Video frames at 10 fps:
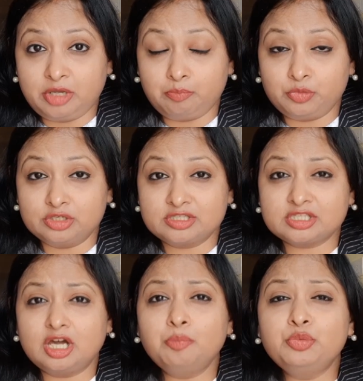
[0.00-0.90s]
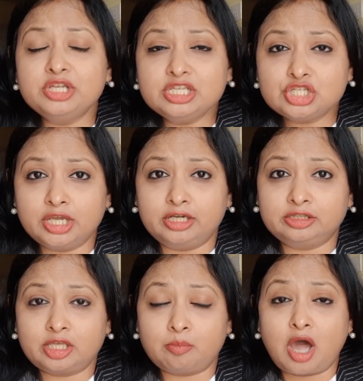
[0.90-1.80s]
members.
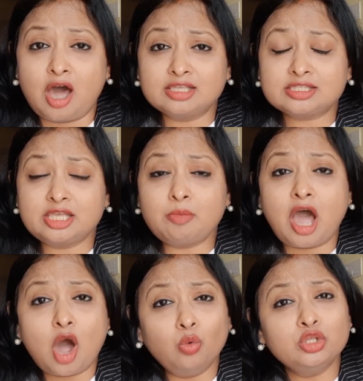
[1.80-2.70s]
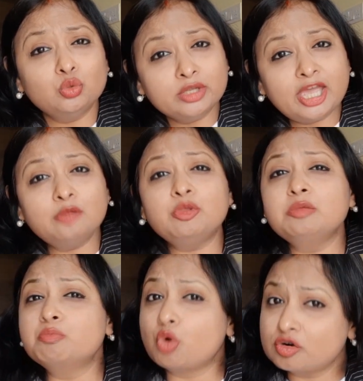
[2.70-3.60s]
Appreciate them. Ask them how you can be
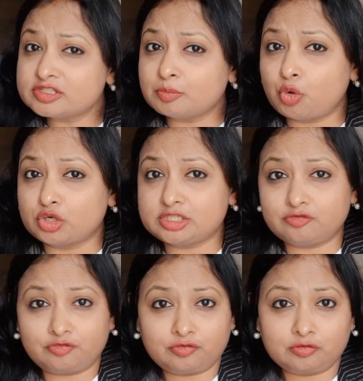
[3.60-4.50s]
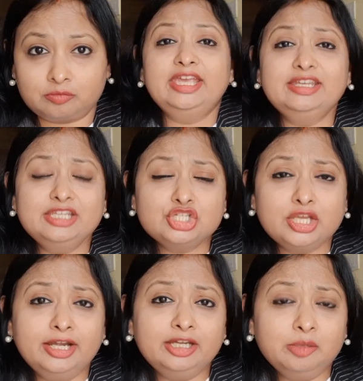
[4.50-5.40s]
more supportive.
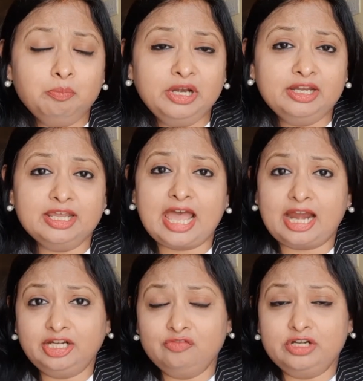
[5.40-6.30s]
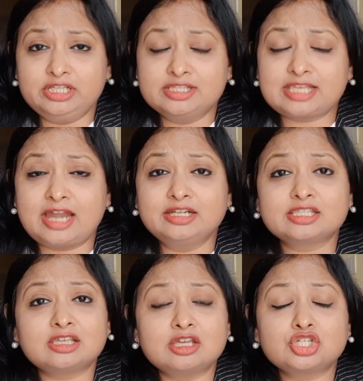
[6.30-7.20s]
Initiate team building activities and
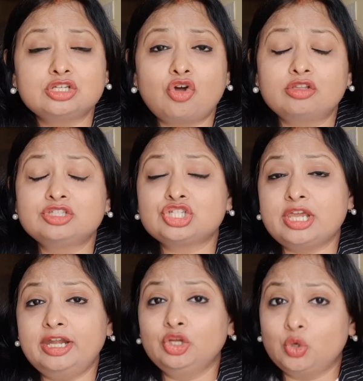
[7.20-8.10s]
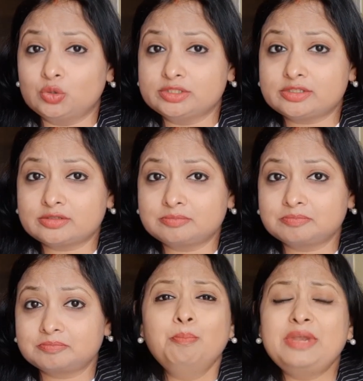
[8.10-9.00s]
discussion on shared goals.
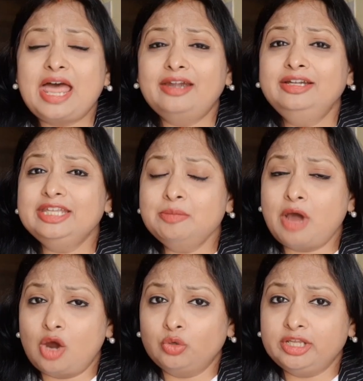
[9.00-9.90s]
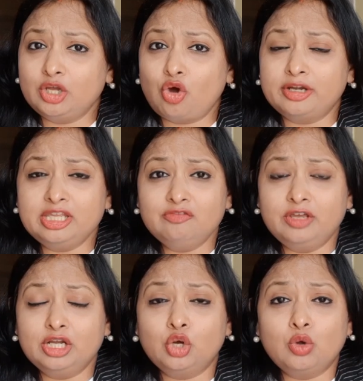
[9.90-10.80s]
Plan team outing or
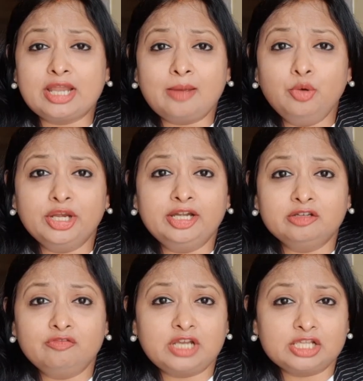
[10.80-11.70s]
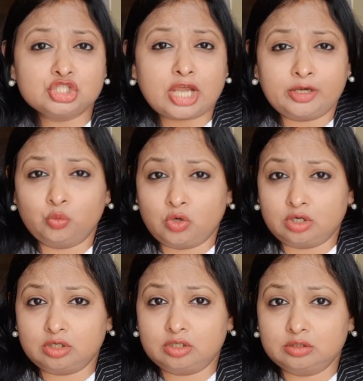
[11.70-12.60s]
even a collaborative lunch at
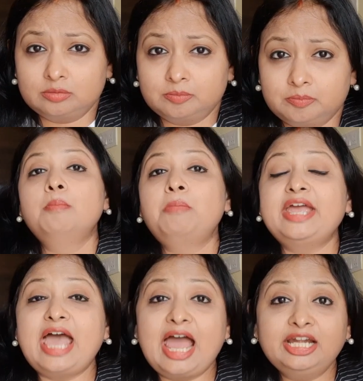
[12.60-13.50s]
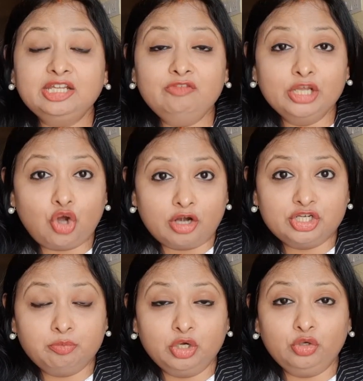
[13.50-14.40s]
work. By actively
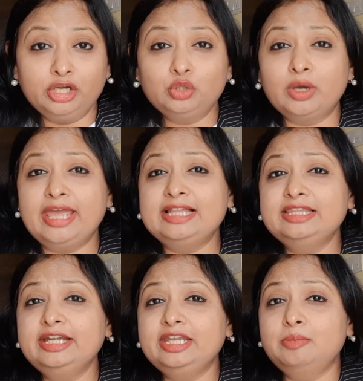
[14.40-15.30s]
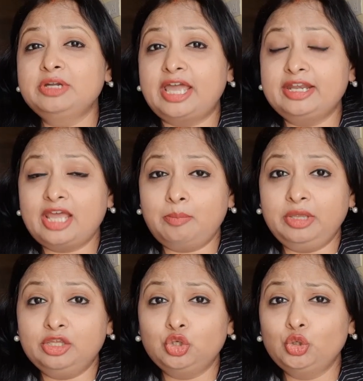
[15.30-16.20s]
contributing to a healthy team
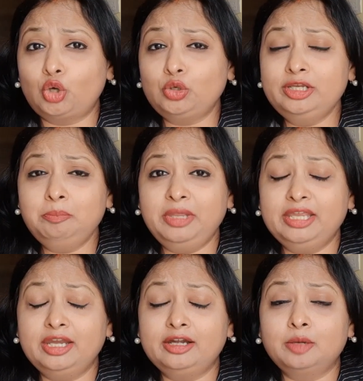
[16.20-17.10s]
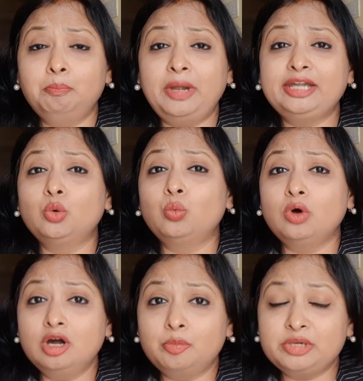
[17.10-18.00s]
dynamic, you not only make it a better
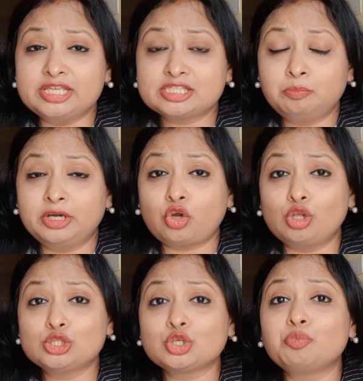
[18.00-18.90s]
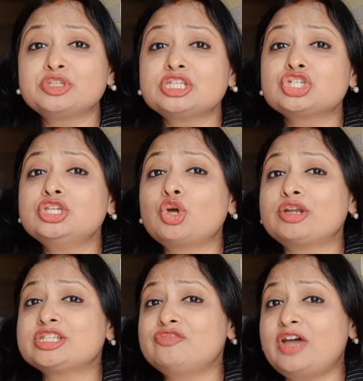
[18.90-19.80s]
workplace but also position
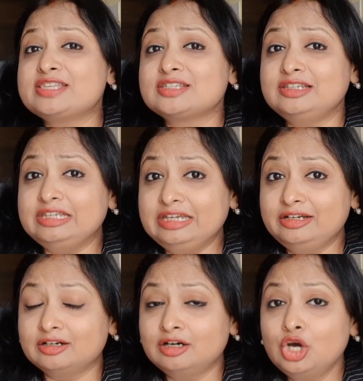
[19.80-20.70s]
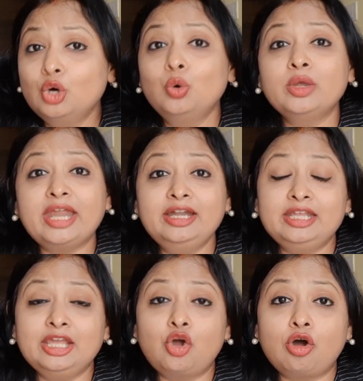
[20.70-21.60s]
yourself as a leader who can
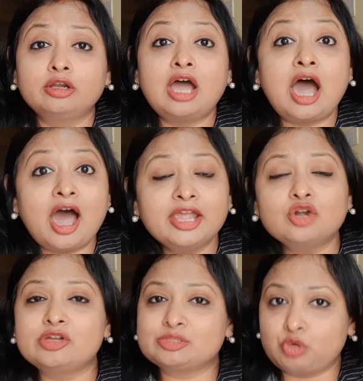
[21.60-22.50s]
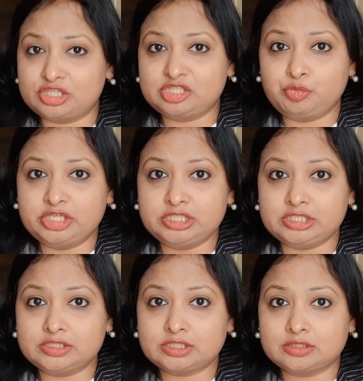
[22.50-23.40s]
take on higher
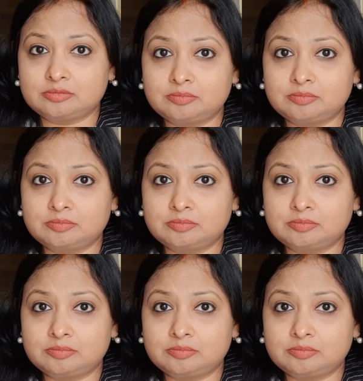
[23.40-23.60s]
responsibilities.